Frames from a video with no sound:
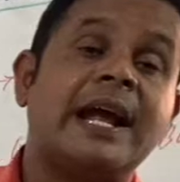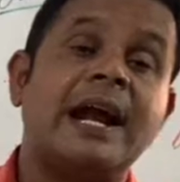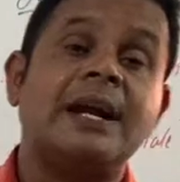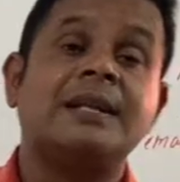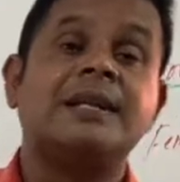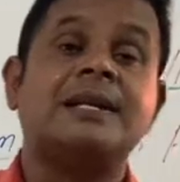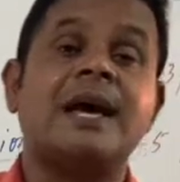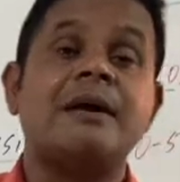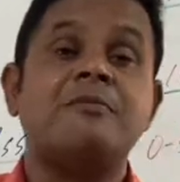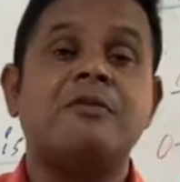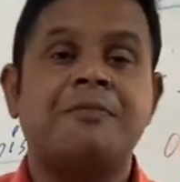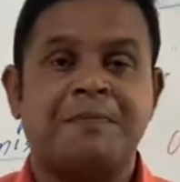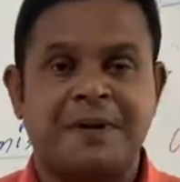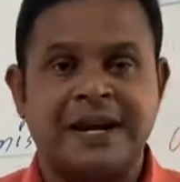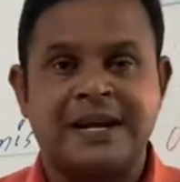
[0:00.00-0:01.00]
at the time
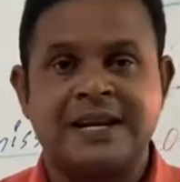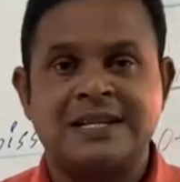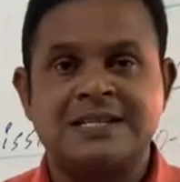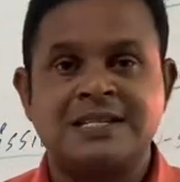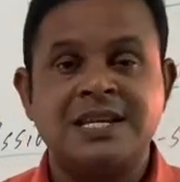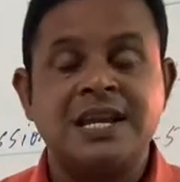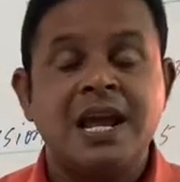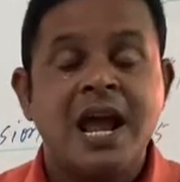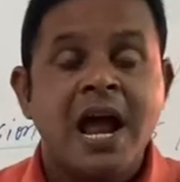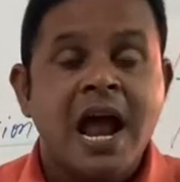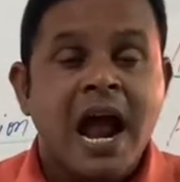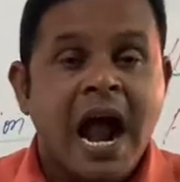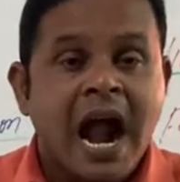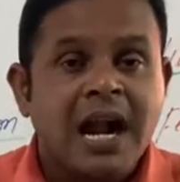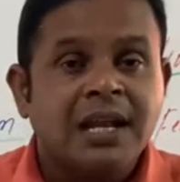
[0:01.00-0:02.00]
of pregnancy,
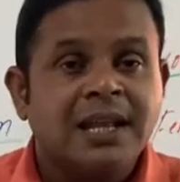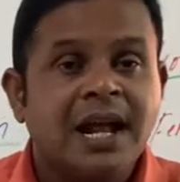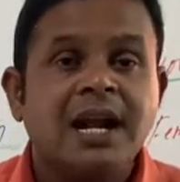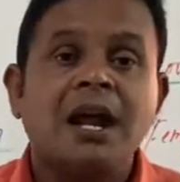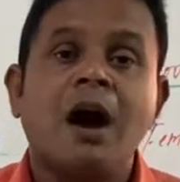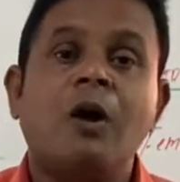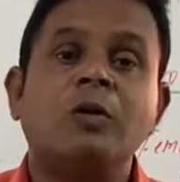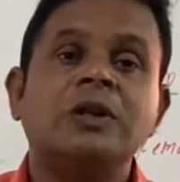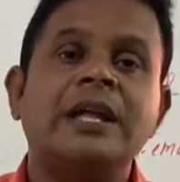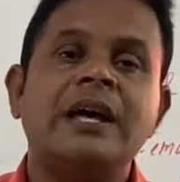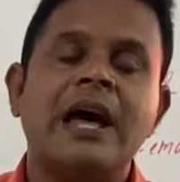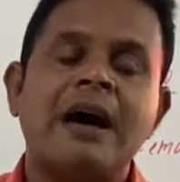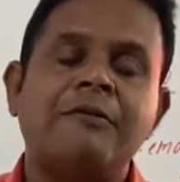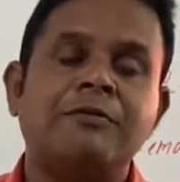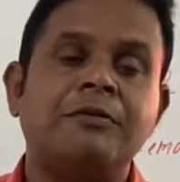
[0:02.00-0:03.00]
and that how they
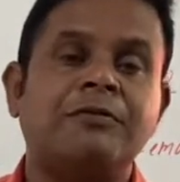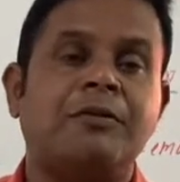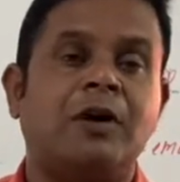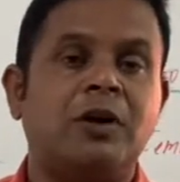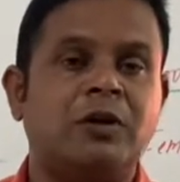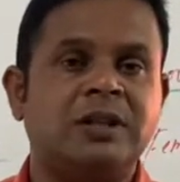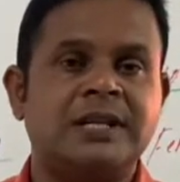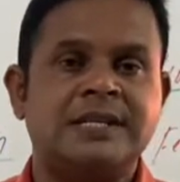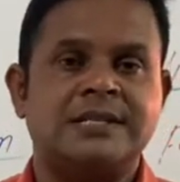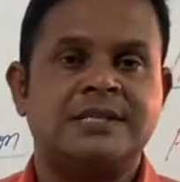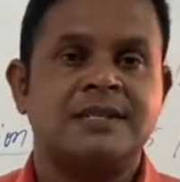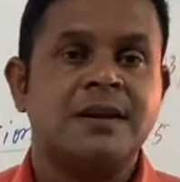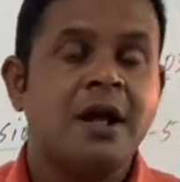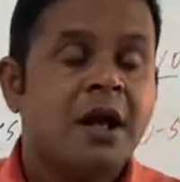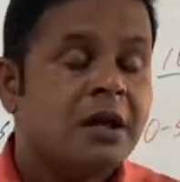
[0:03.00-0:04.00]
have to follow
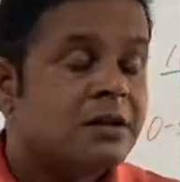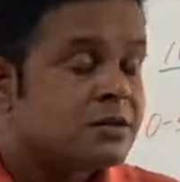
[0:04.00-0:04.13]
these.